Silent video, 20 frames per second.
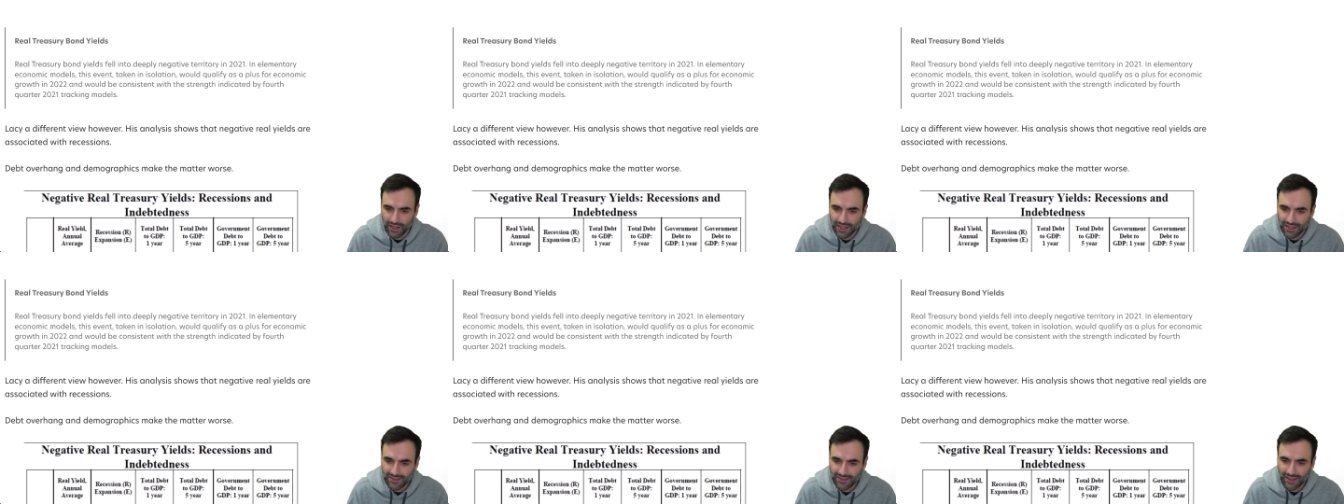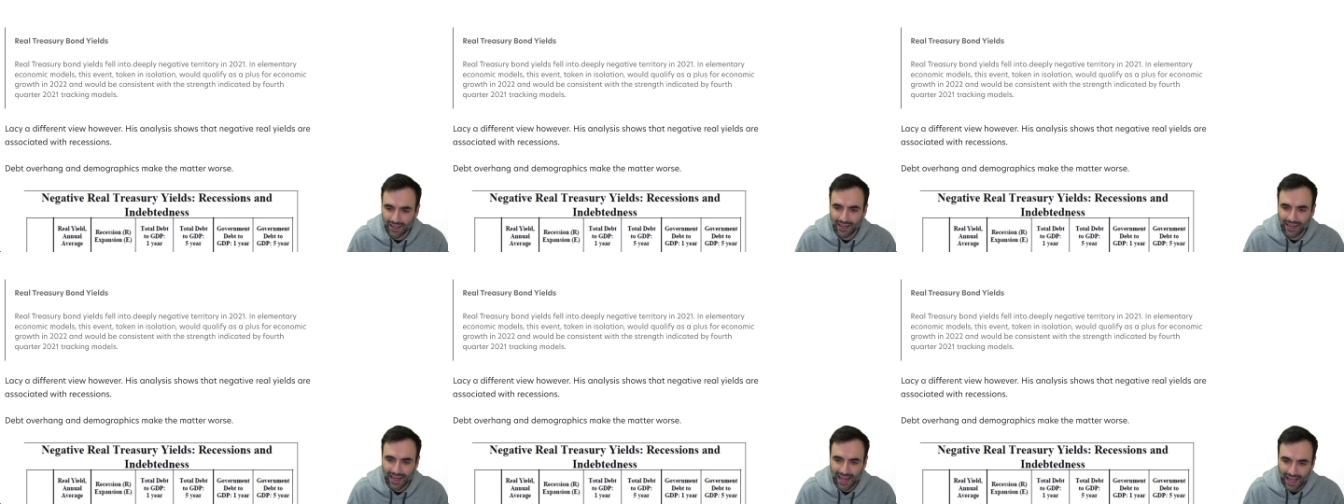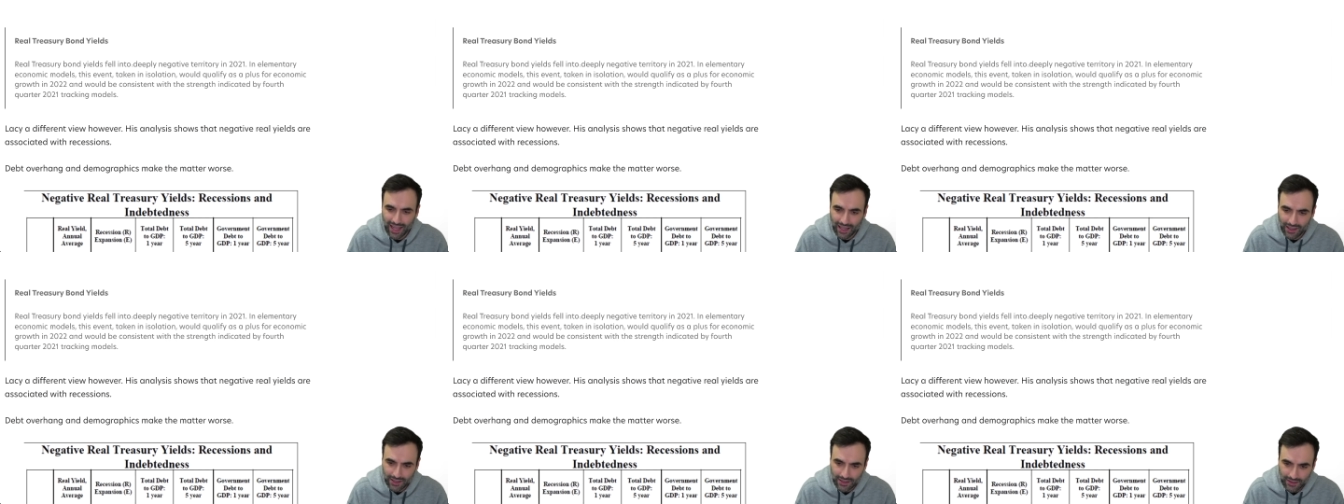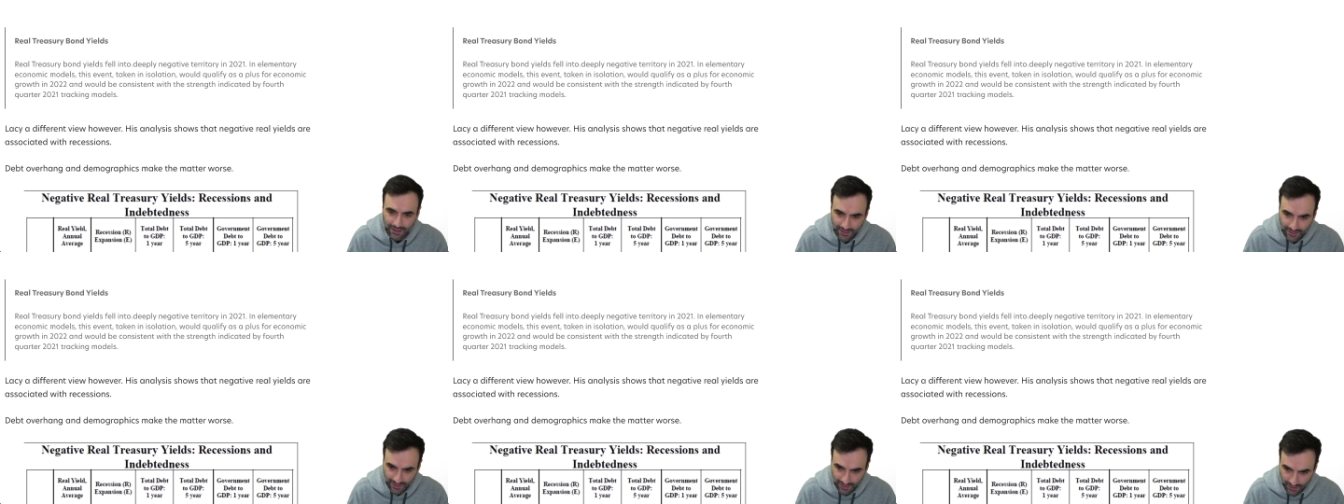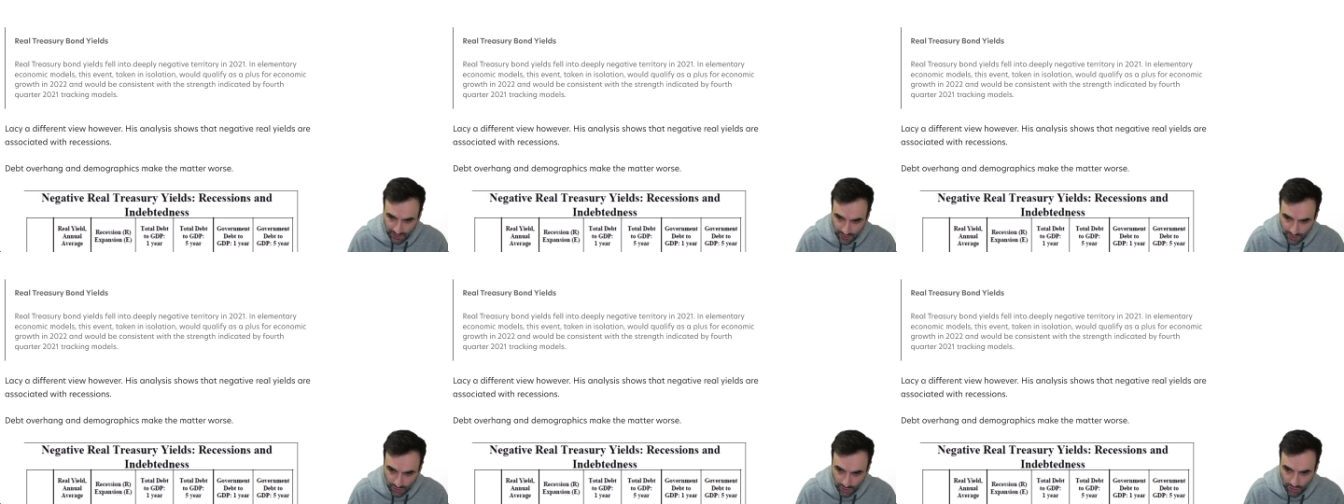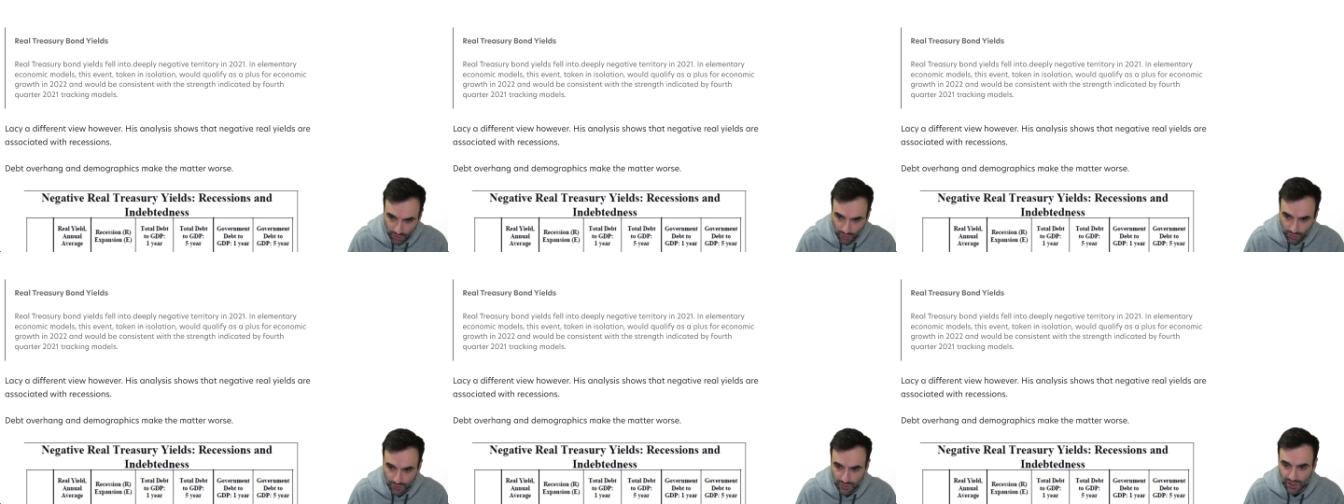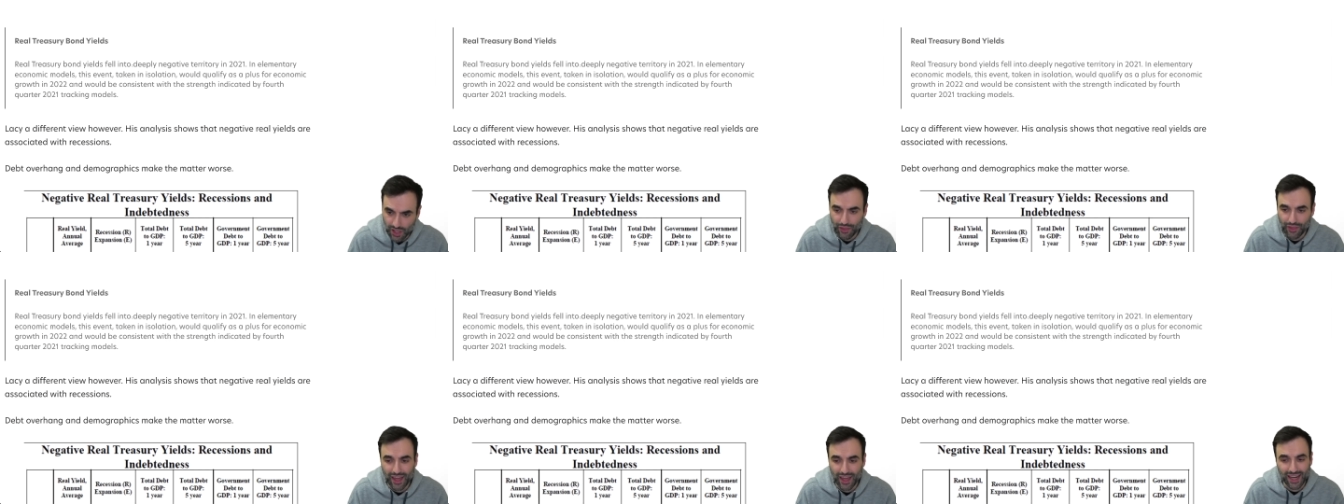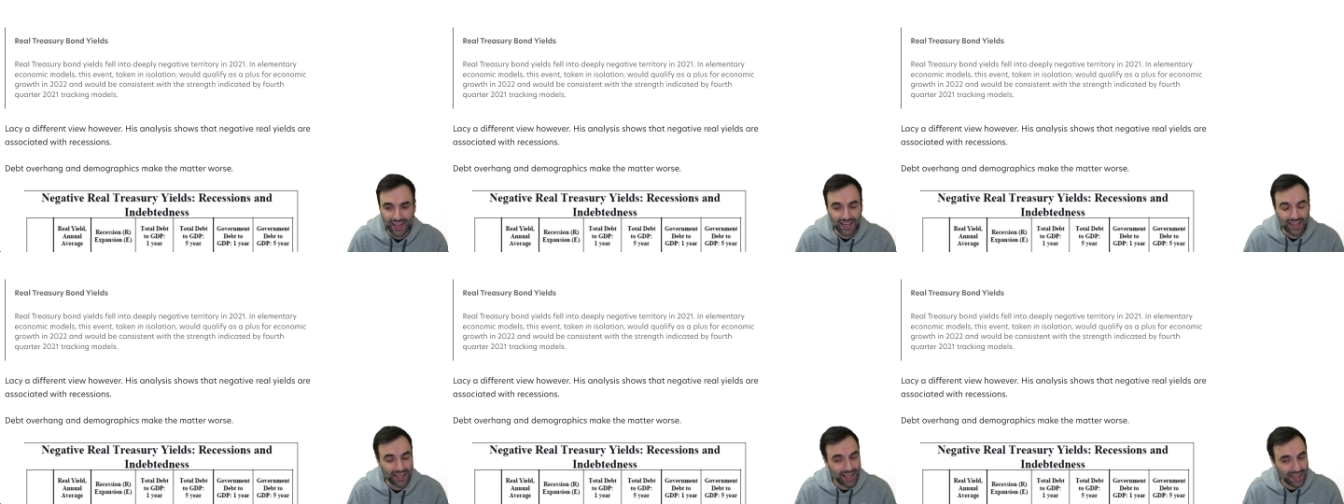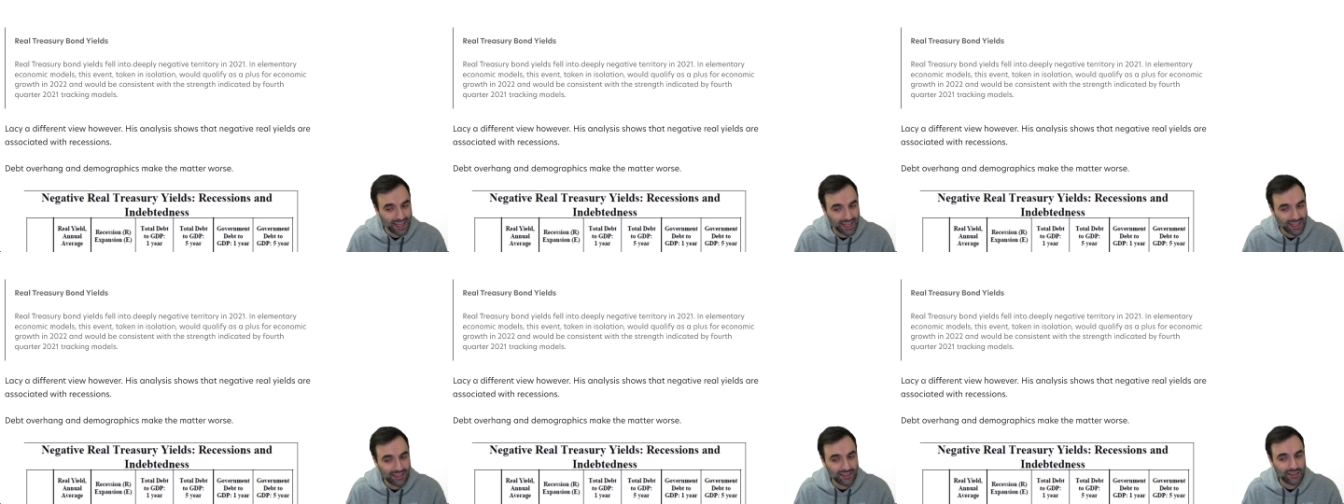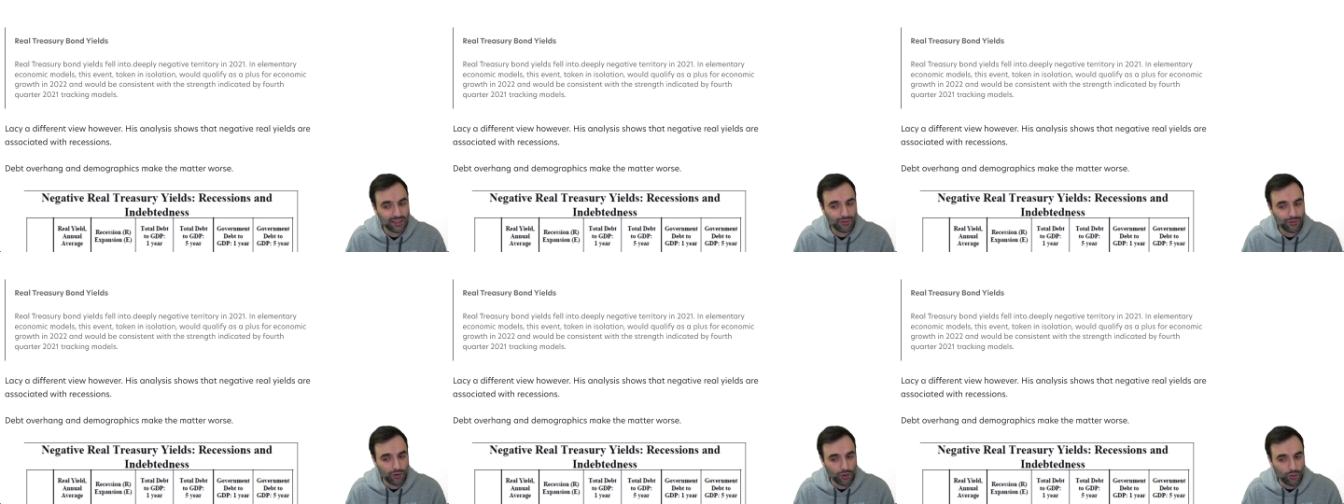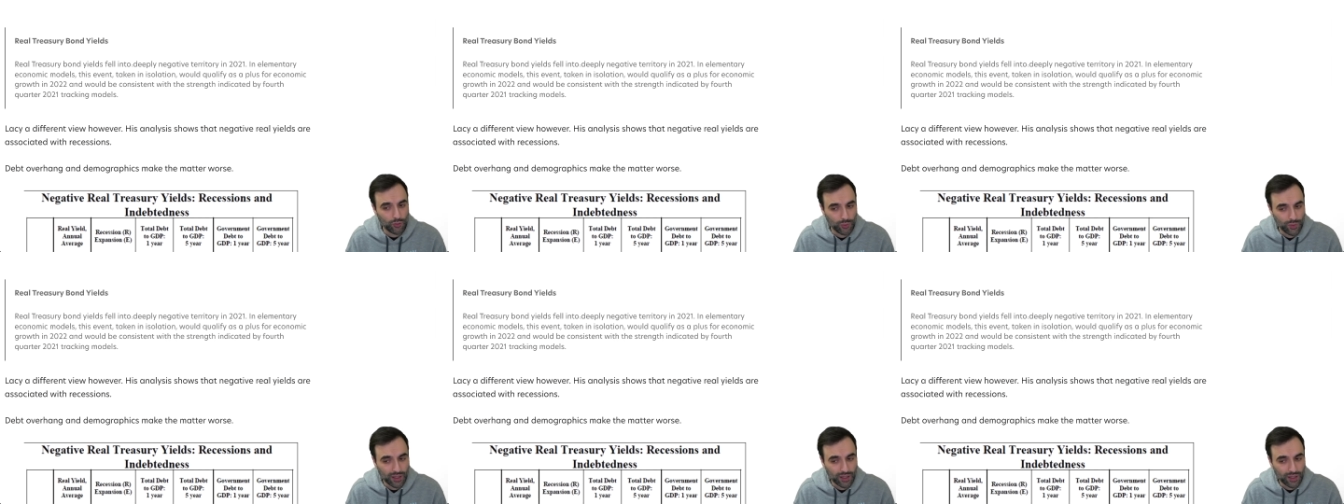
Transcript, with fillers: His analysis shows that negative